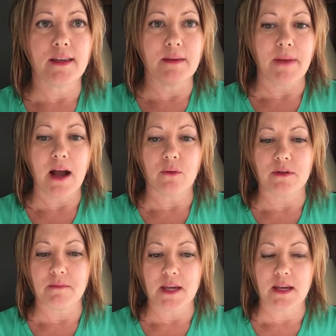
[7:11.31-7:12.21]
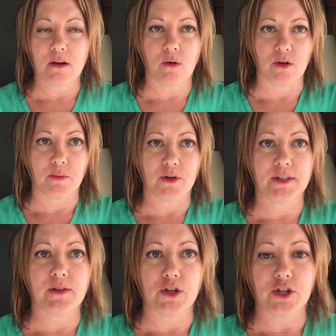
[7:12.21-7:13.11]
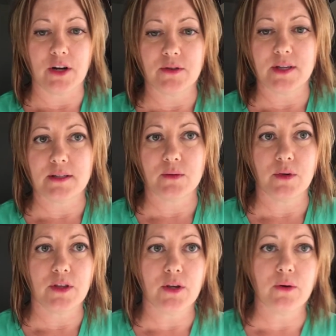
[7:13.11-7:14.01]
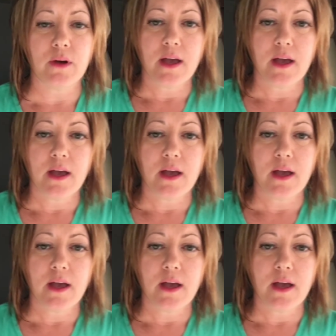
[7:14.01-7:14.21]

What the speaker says: get back with me or the person that shared this with you,